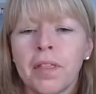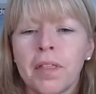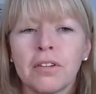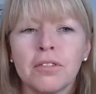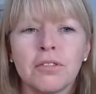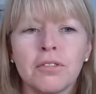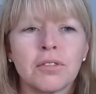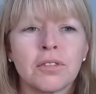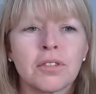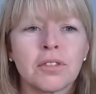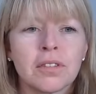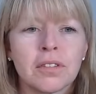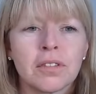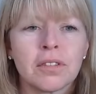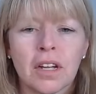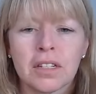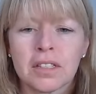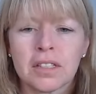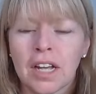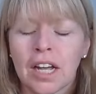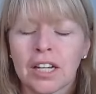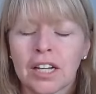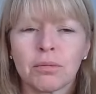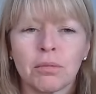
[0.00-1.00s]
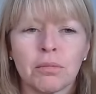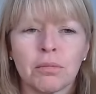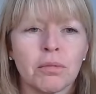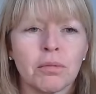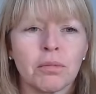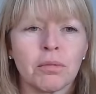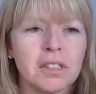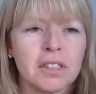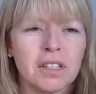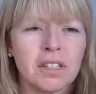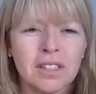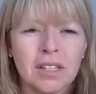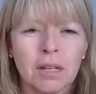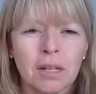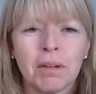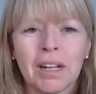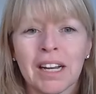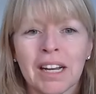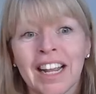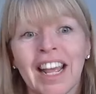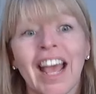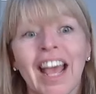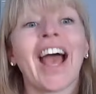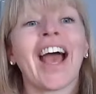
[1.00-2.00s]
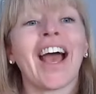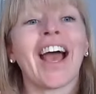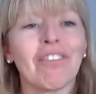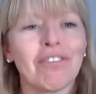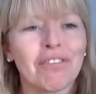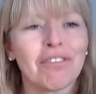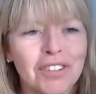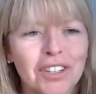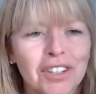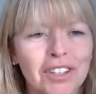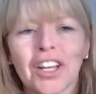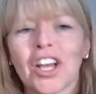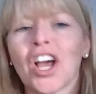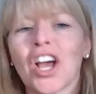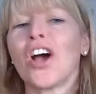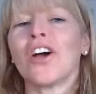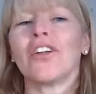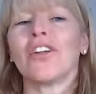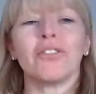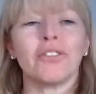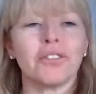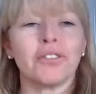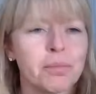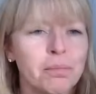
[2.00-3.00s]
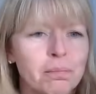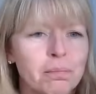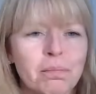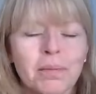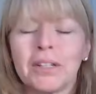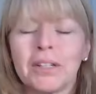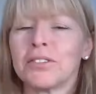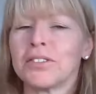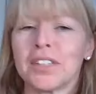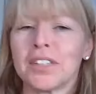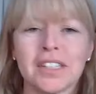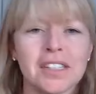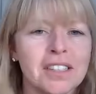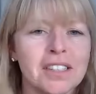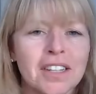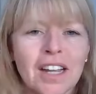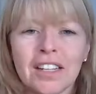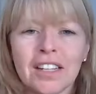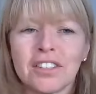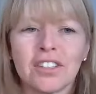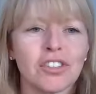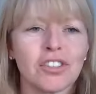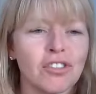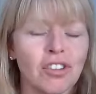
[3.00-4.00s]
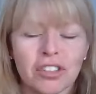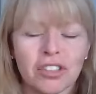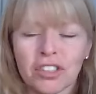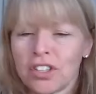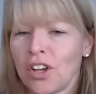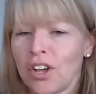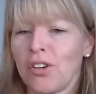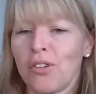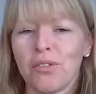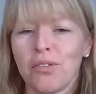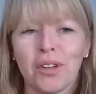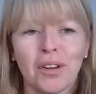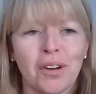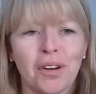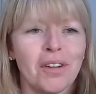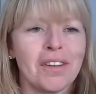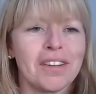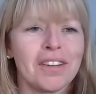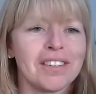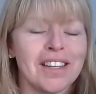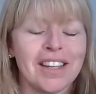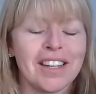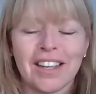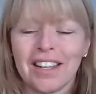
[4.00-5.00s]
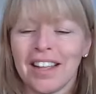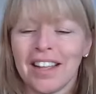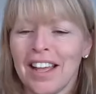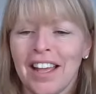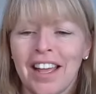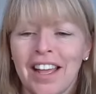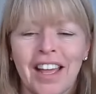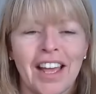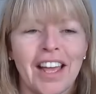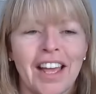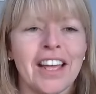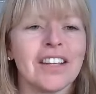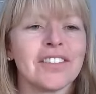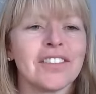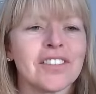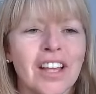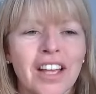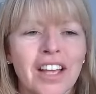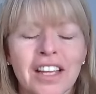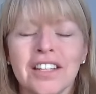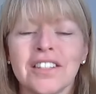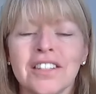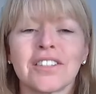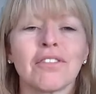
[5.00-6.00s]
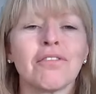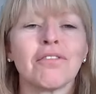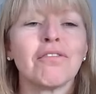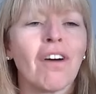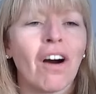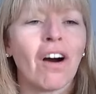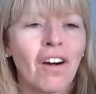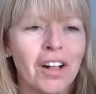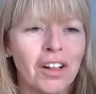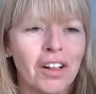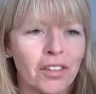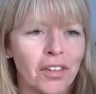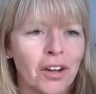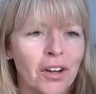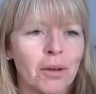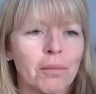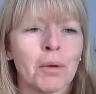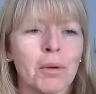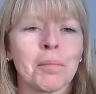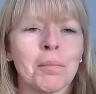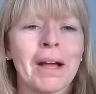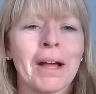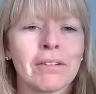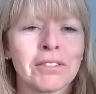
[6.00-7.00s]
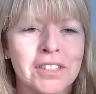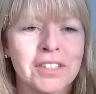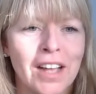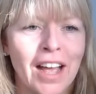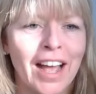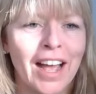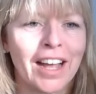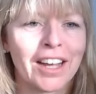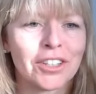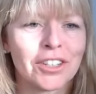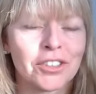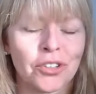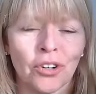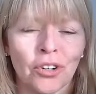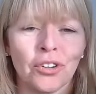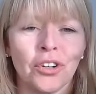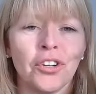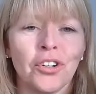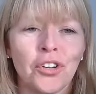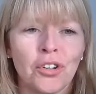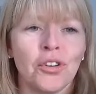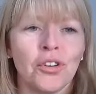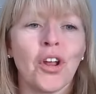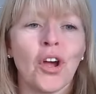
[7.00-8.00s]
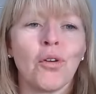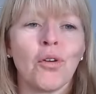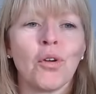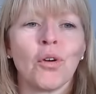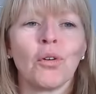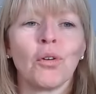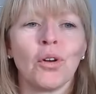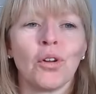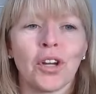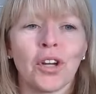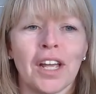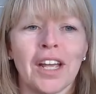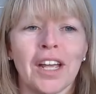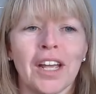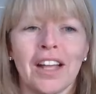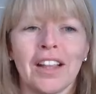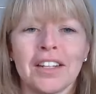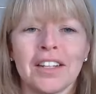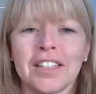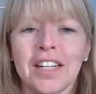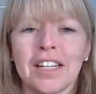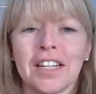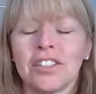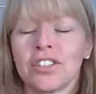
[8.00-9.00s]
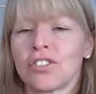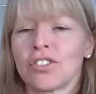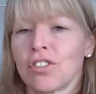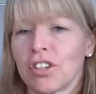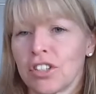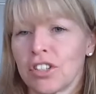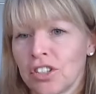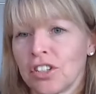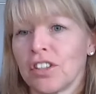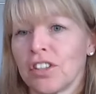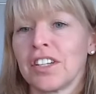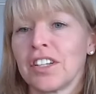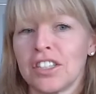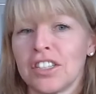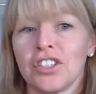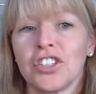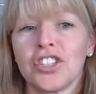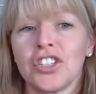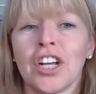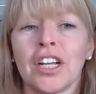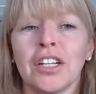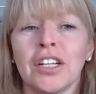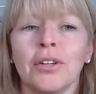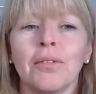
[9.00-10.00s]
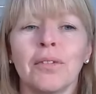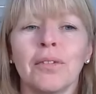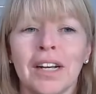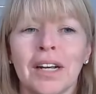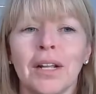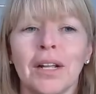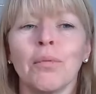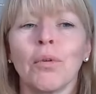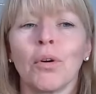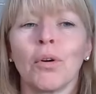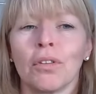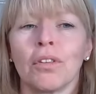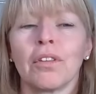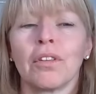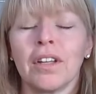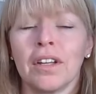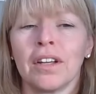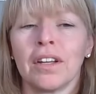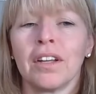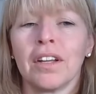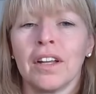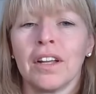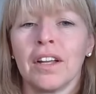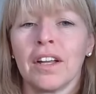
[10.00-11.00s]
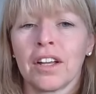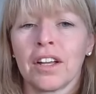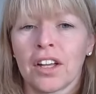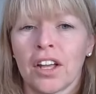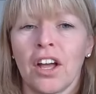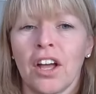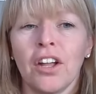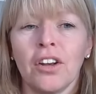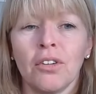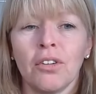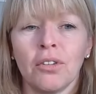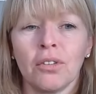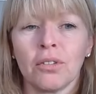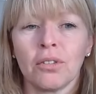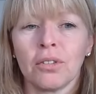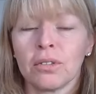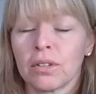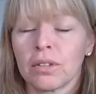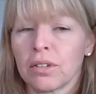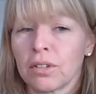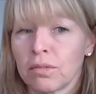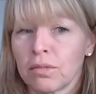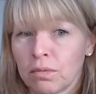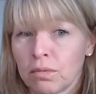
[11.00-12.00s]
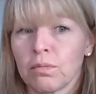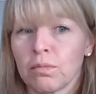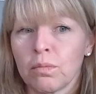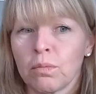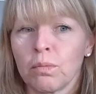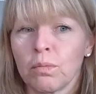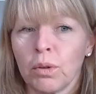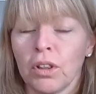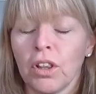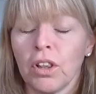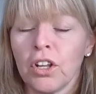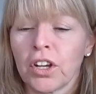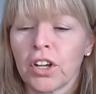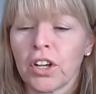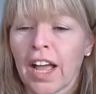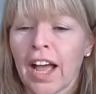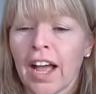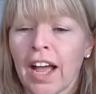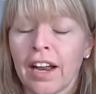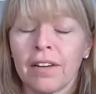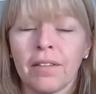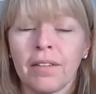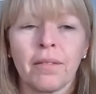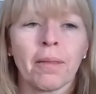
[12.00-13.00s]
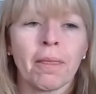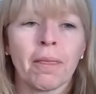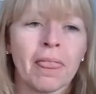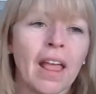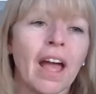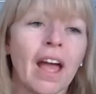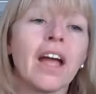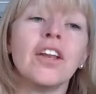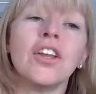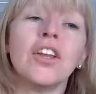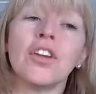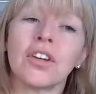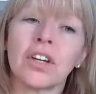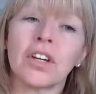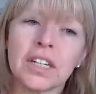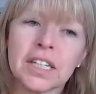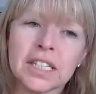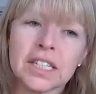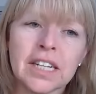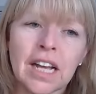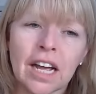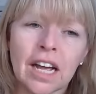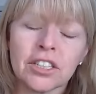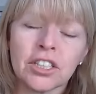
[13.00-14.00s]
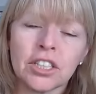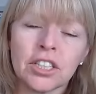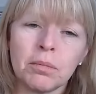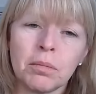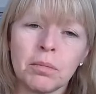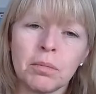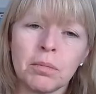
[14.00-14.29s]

Those attachment points are typically after the kernel's built its data structure. So, you know, here's here's a file that I'm about to act on, and you know you're looking at the data structure that is genuinely what the kernel will look at. And you can mm-hmm. attach